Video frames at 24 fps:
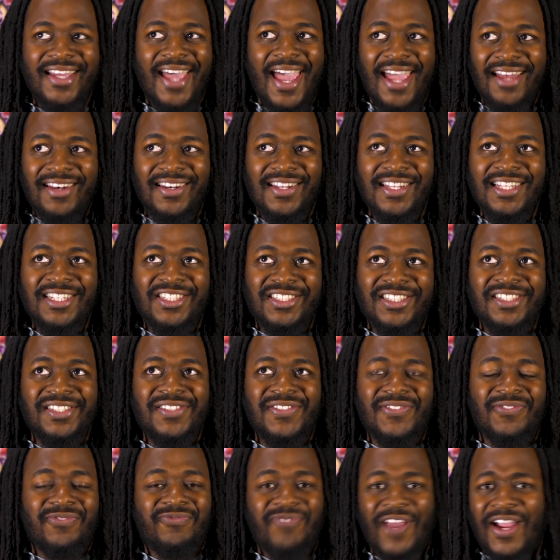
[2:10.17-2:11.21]
Eldlich
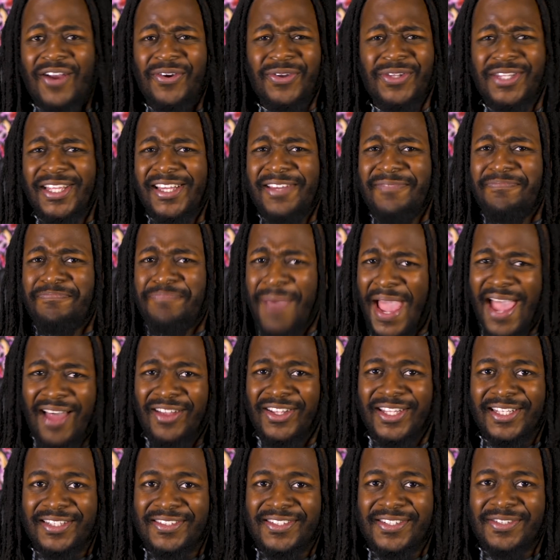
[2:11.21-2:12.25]
is fairly
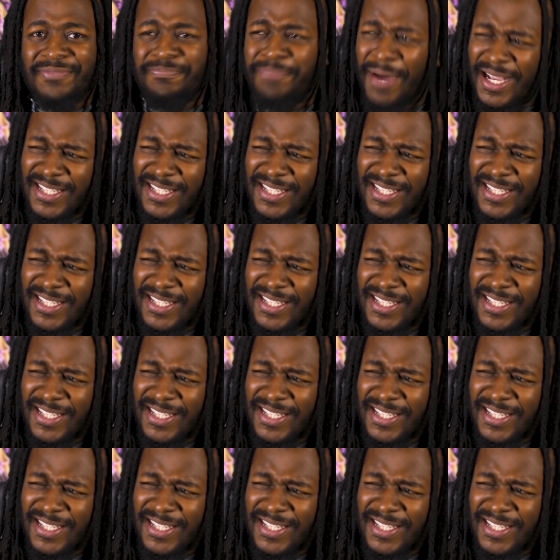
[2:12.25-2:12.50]
balanced.